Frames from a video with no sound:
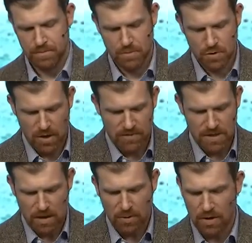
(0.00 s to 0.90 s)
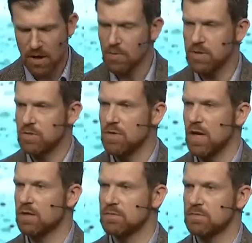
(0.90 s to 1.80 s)
Hey, Travis, how do I, how do, I do
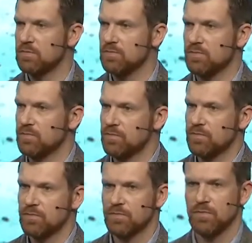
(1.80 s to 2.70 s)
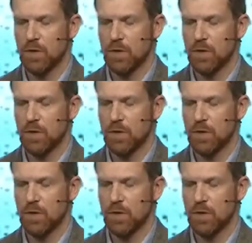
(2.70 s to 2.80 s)
that? Like,